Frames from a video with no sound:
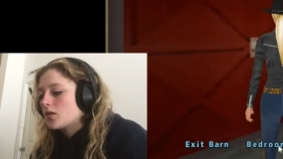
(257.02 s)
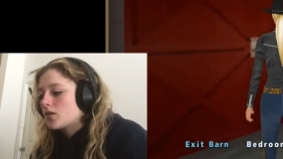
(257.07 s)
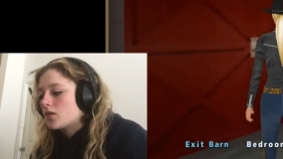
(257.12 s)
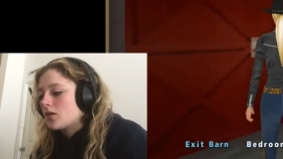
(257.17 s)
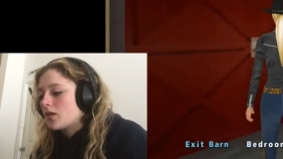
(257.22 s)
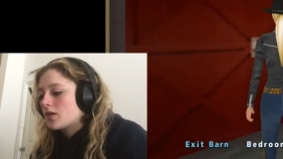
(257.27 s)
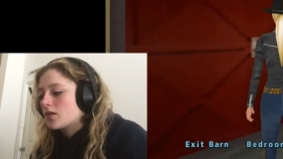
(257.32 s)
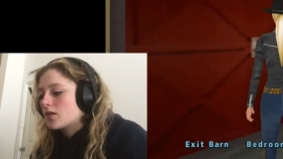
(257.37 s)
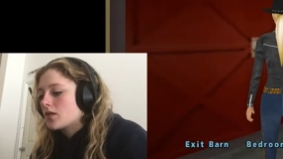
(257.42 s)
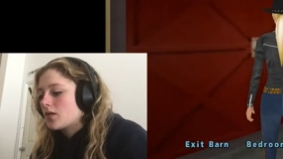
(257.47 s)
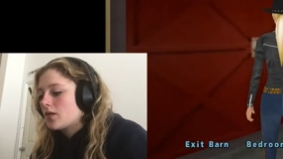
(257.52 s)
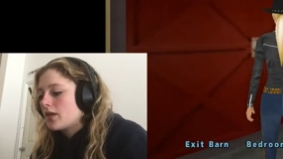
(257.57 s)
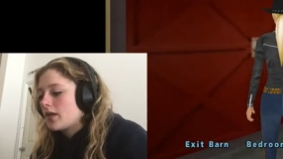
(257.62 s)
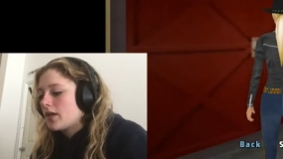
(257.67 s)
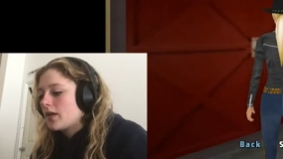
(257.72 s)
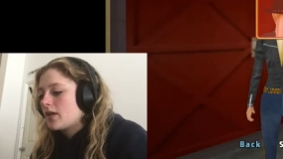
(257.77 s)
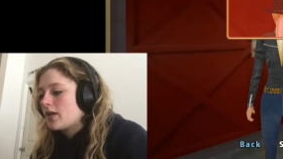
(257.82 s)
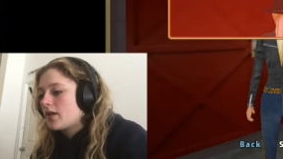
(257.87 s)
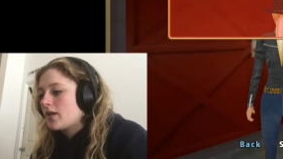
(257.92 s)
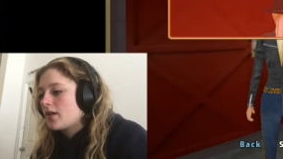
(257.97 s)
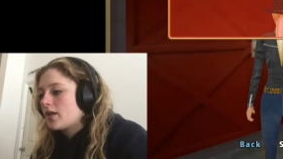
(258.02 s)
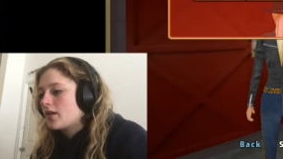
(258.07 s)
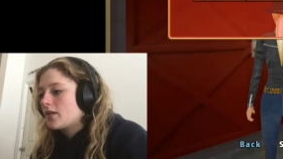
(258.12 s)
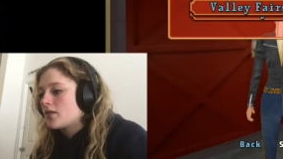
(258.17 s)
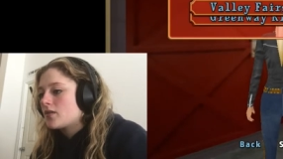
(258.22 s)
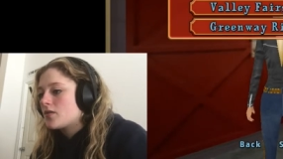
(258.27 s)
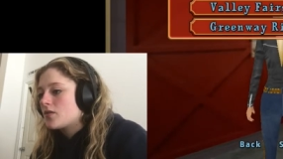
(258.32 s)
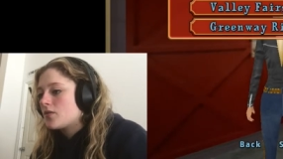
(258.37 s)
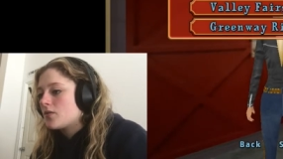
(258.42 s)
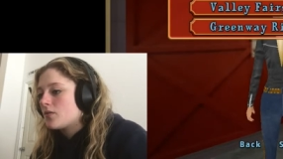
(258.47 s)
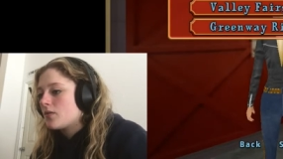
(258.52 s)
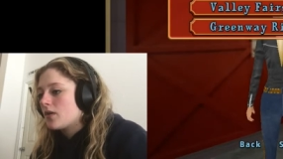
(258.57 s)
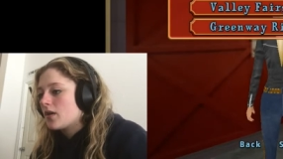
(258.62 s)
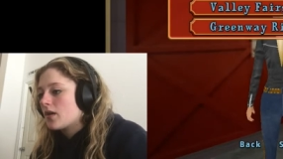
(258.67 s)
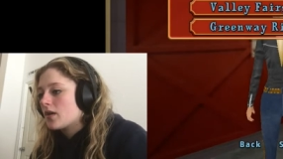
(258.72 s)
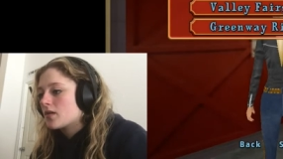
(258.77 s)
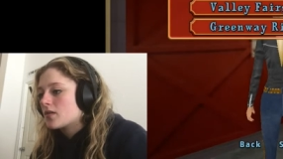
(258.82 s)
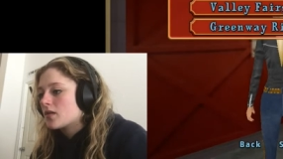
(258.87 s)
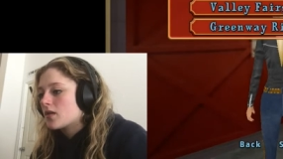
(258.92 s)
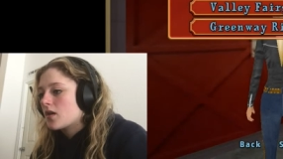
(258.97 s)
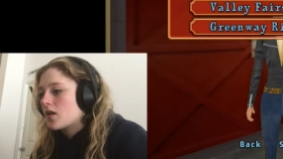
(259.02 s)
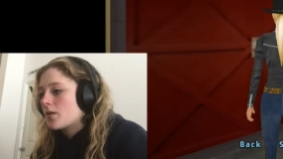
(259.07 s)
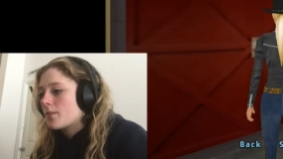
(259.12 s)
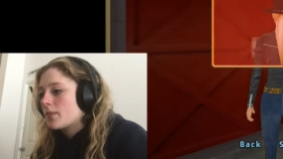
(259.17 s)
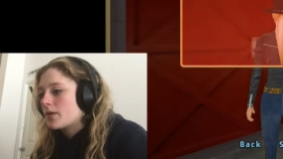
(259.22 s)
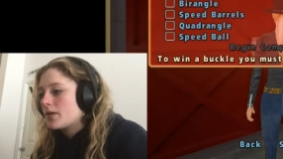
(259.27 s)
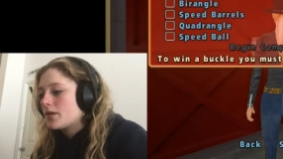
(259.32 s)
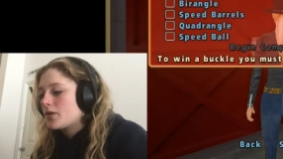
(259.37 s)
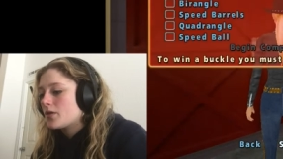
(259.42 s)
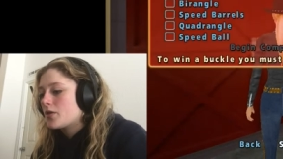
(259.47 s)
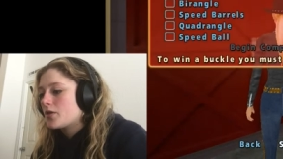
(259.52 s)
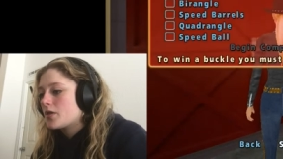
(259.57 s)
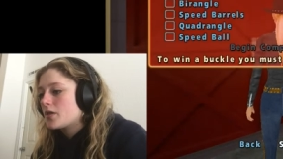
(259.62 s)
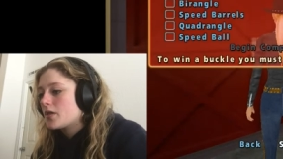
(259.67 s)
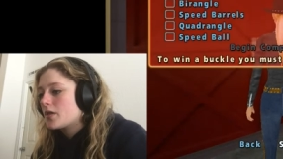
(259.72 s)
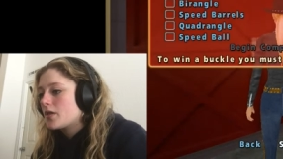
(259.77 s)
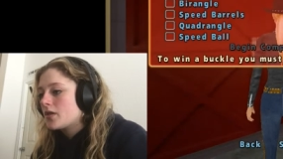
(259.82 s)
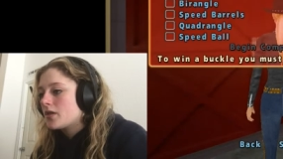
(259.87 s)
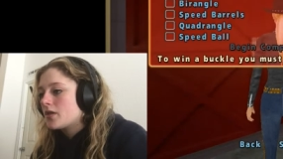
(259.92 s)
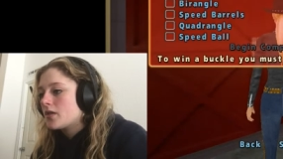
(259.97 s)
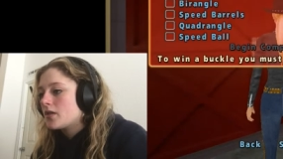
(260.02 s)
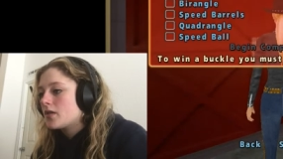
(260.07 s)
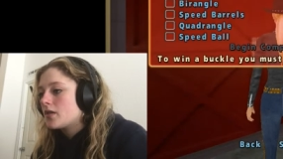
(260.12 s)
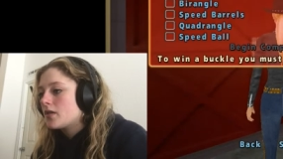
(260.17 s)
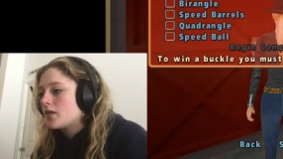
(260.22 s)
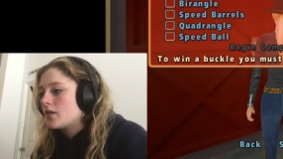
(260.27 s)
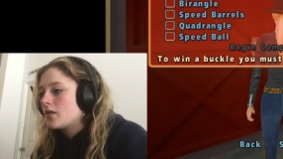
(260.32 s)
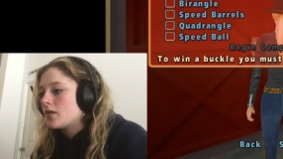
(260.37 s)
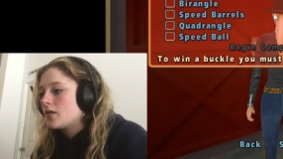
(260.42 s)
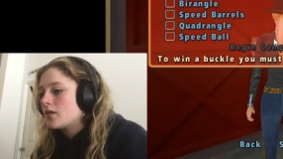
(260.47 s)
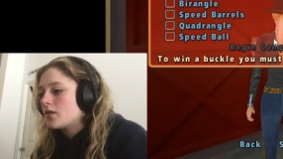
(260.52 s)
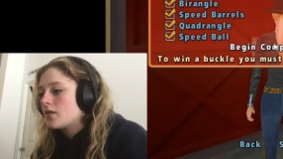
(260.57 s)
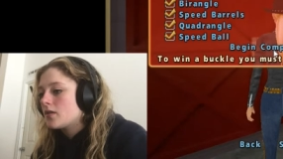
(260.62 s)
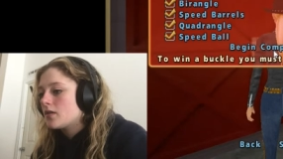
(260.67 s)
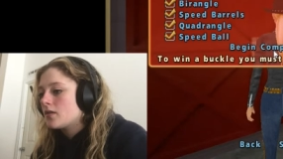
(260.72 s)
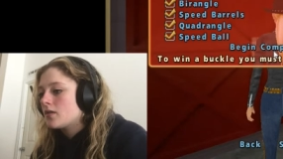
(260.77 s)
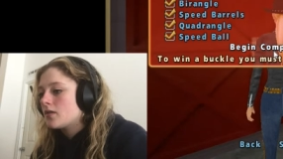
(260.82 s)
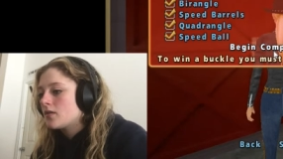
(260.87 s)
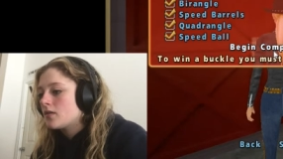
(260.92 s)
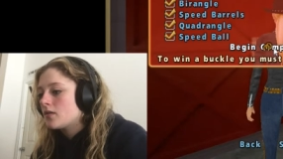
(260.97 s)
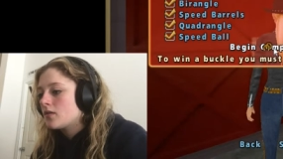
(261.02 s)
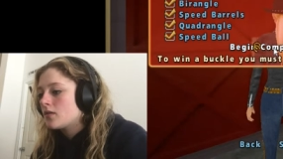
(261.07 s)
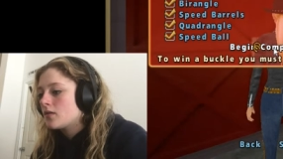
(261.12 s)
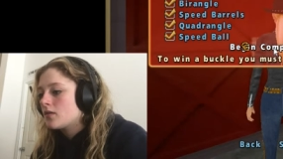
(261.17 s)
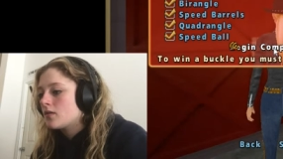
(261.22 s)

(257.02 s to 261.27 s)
Let's go ahead and do the next competition.